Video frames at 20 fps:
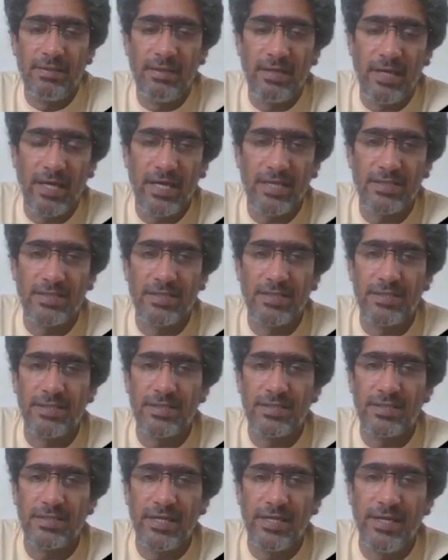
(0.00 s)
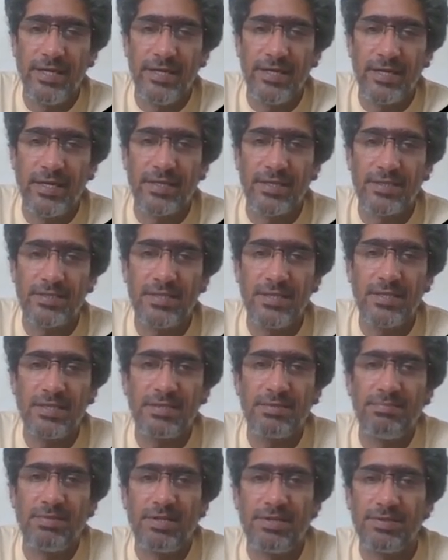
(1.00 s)
the last digits 8 and
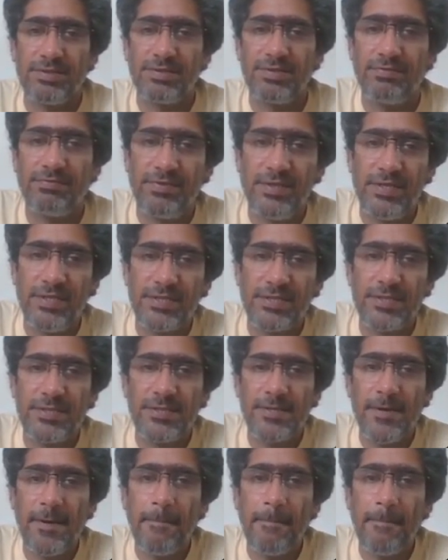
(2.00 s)
6 because of this